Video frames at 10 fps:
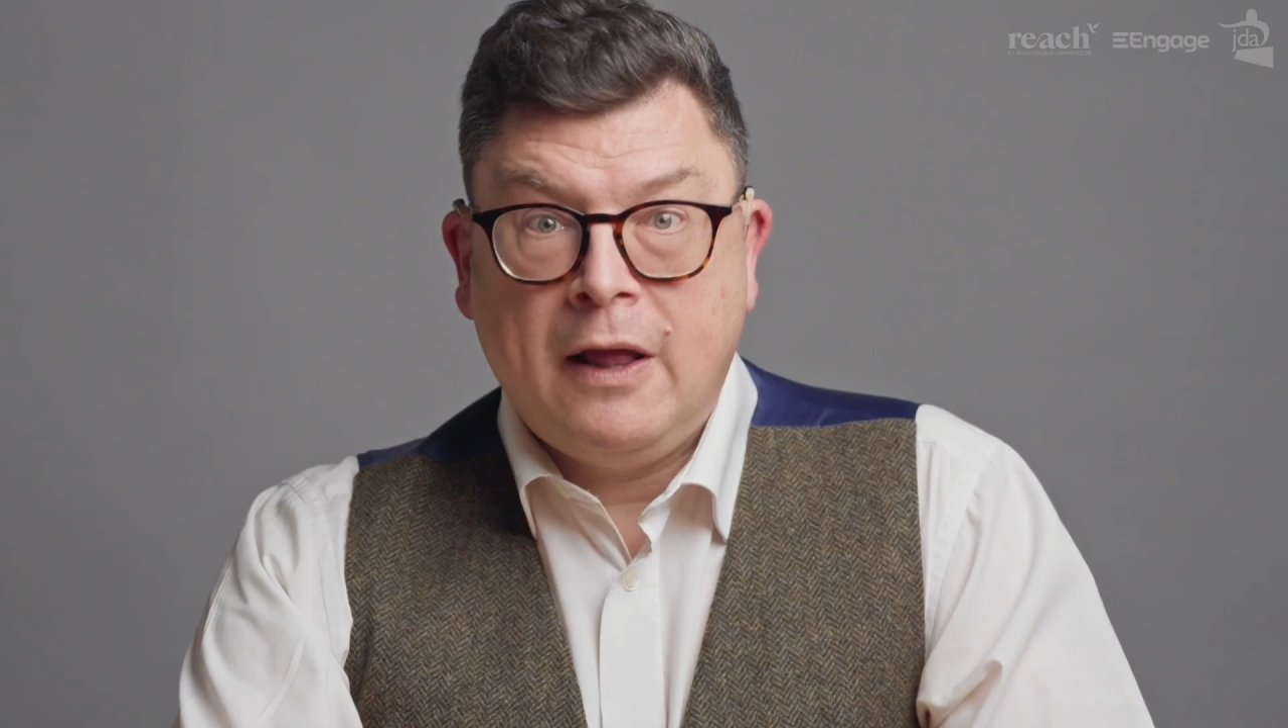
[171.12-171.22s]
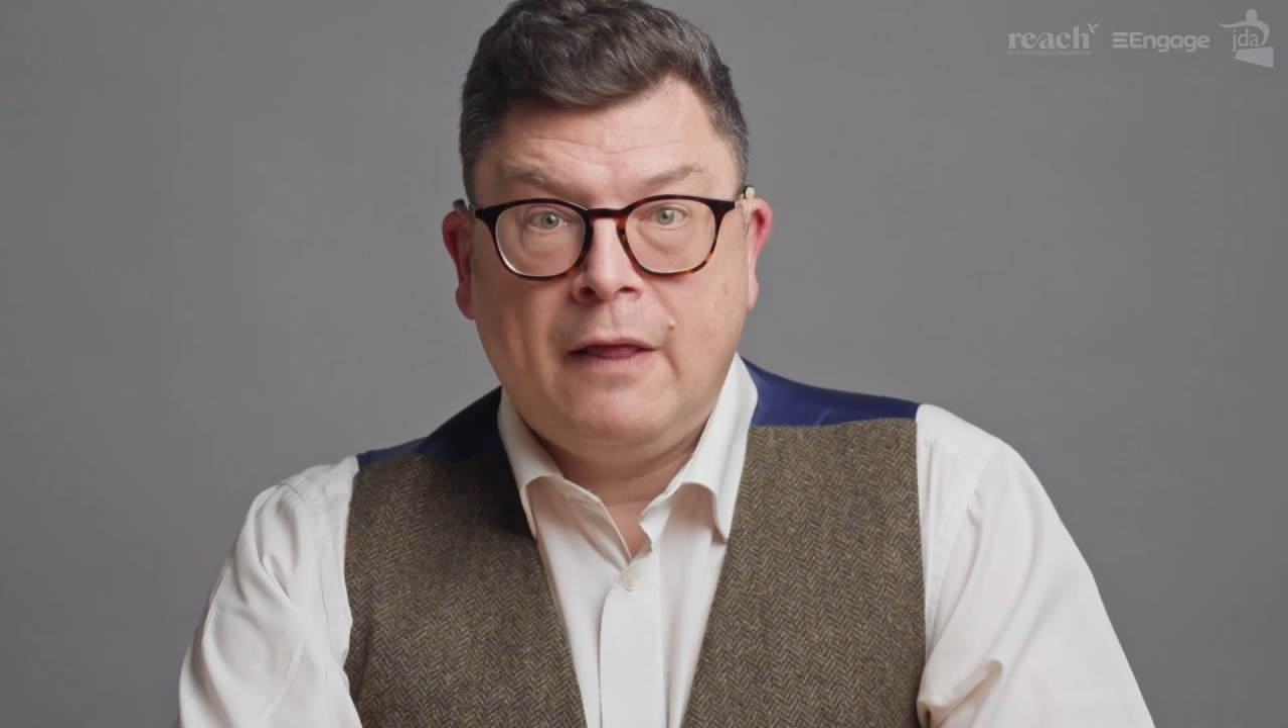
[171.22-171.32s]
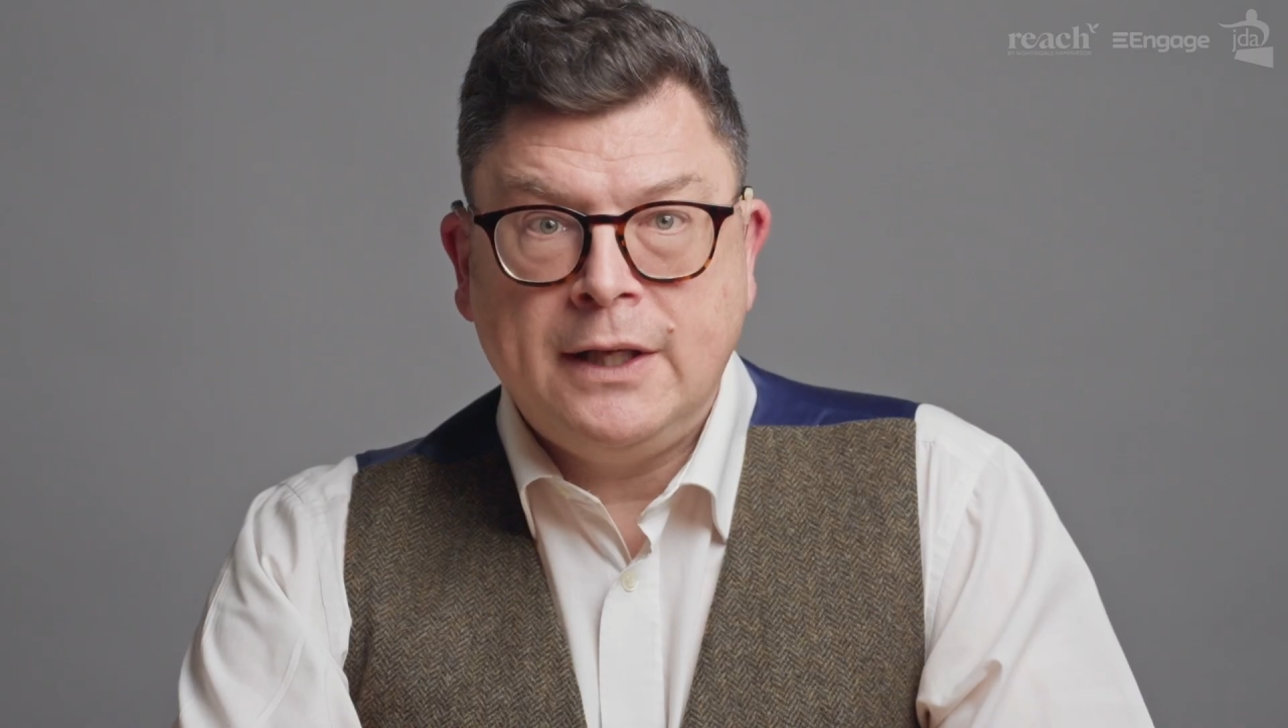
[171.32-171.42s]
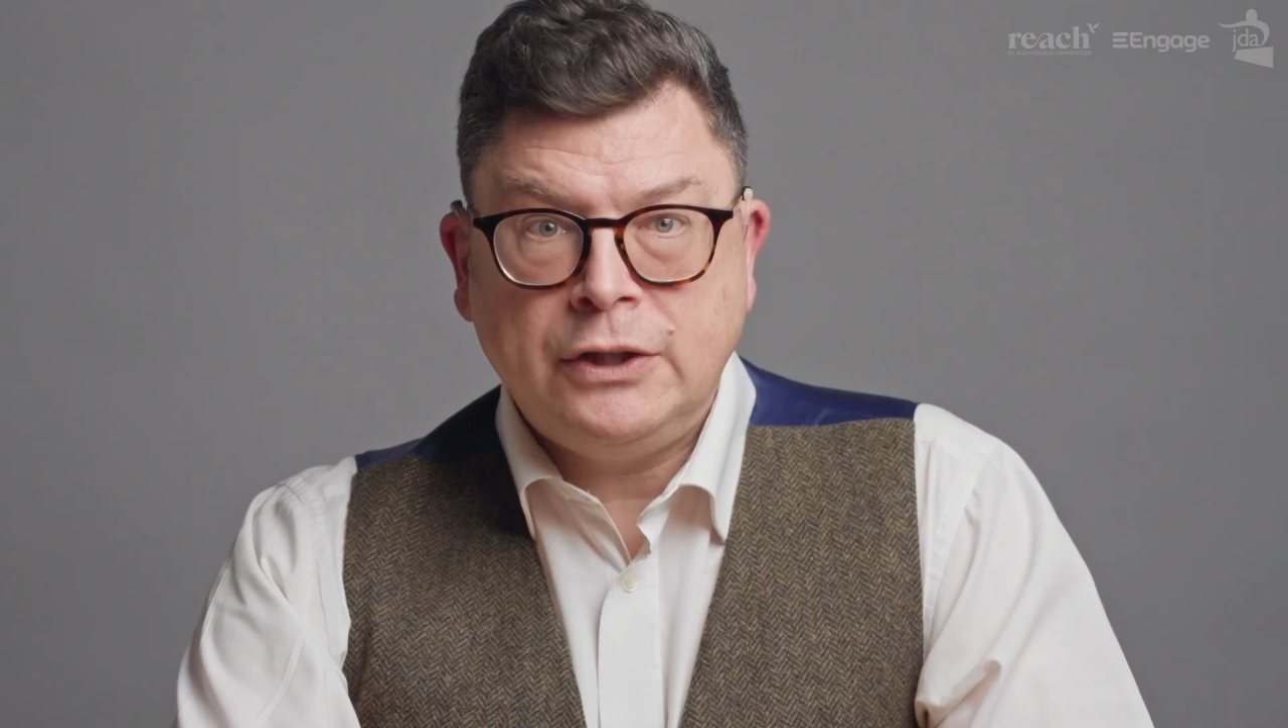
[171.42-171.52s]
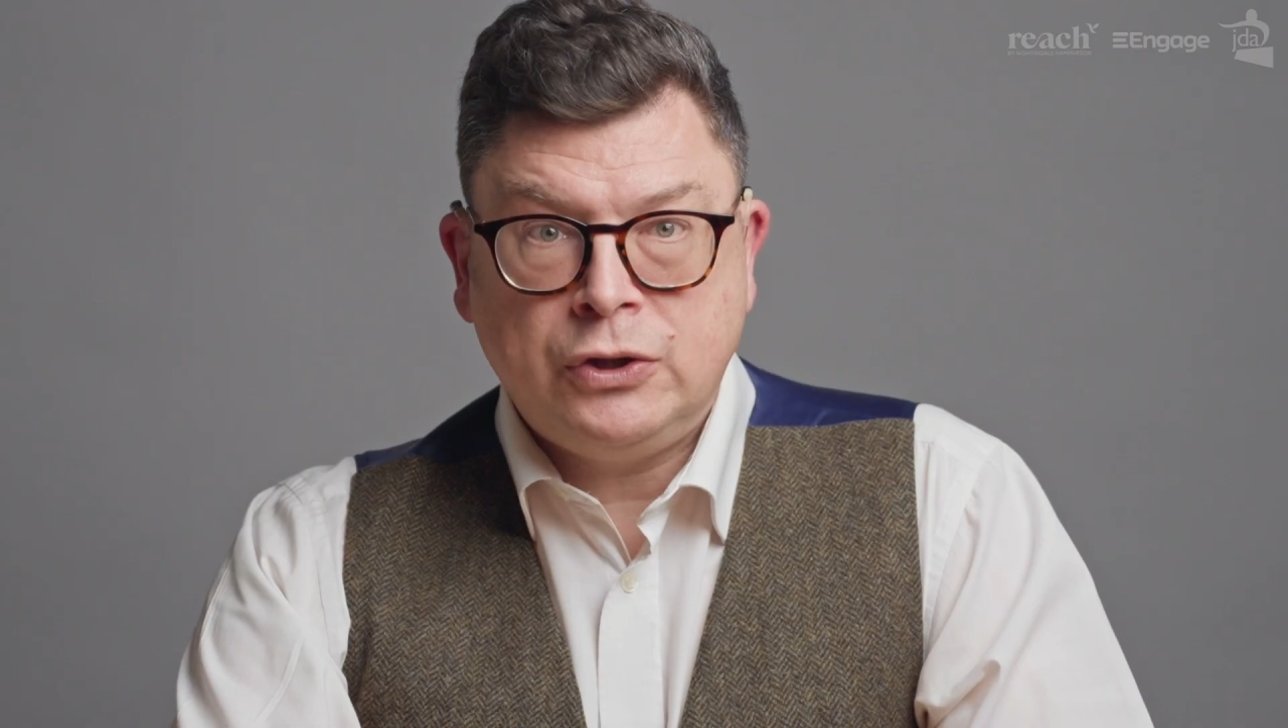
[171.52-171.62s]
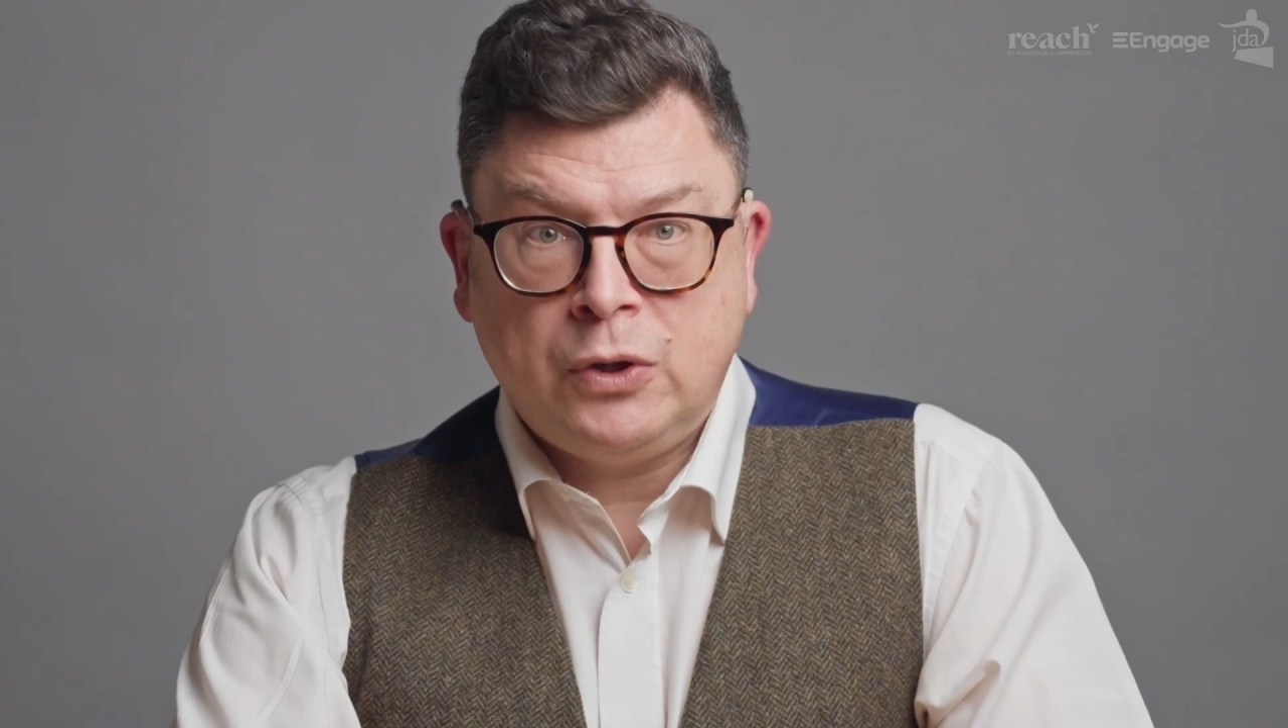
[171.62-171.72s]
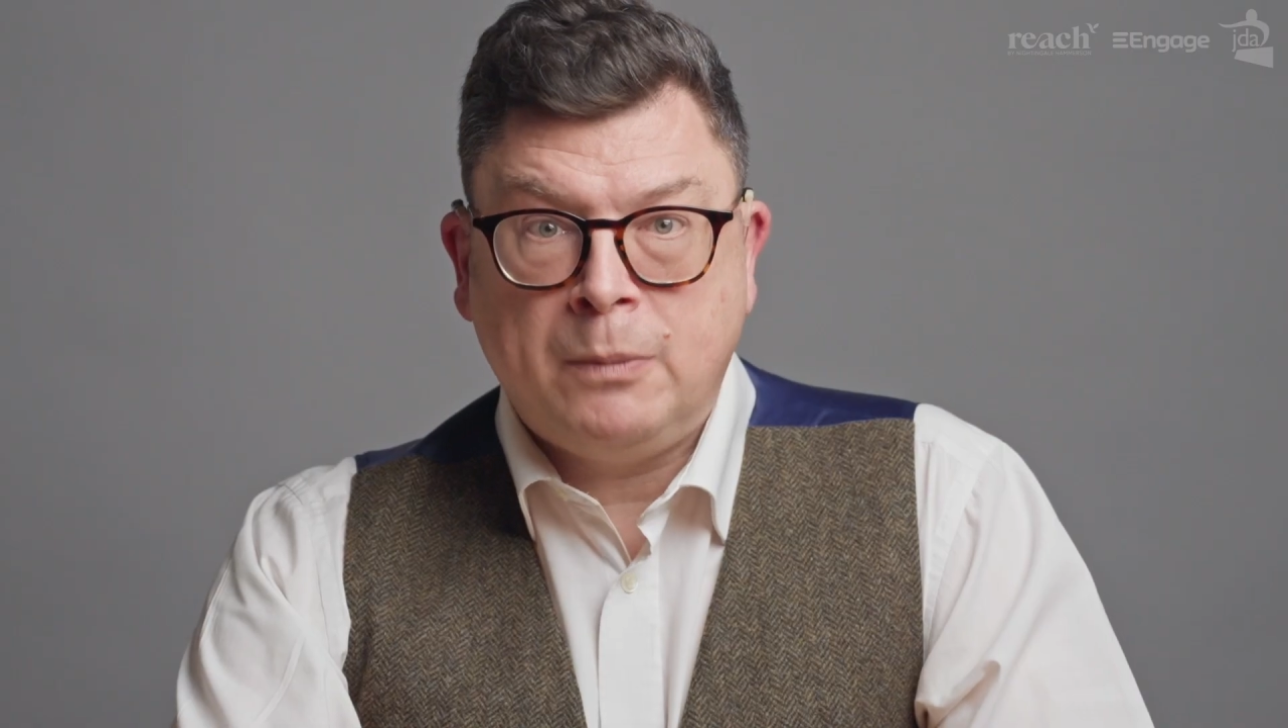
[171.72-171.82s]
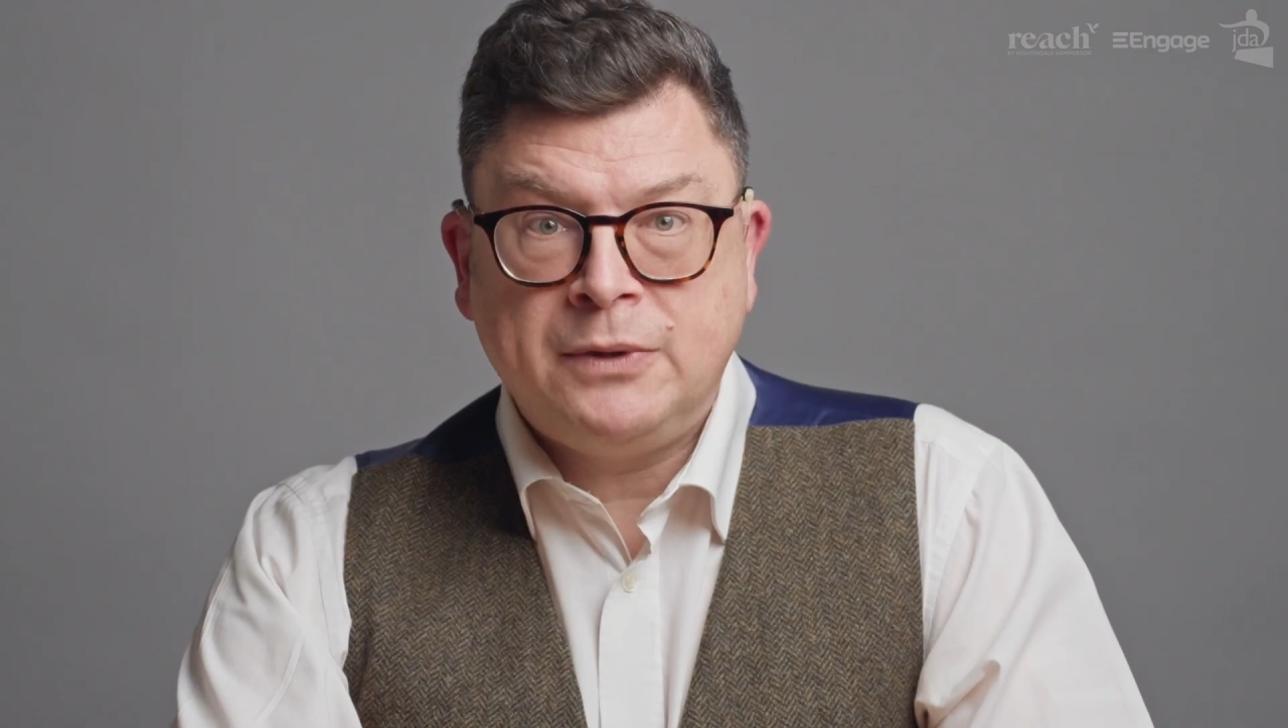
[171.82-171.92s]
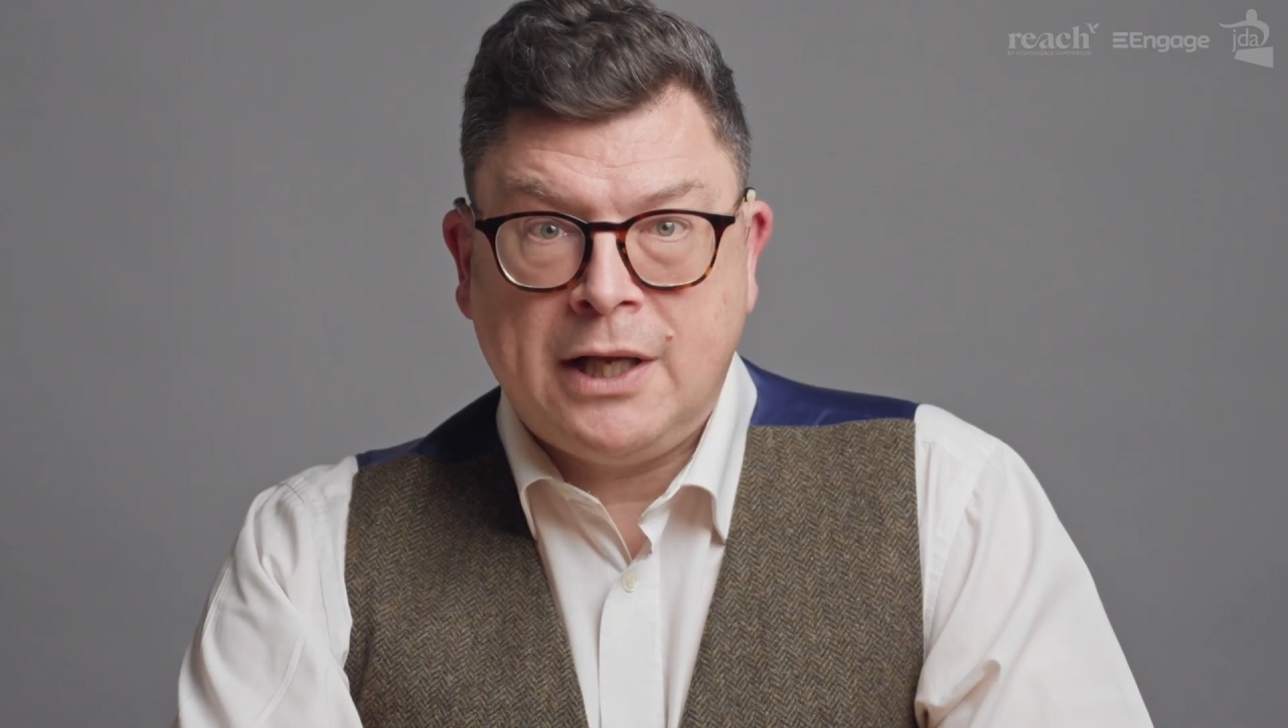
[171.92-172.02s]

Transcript: This stops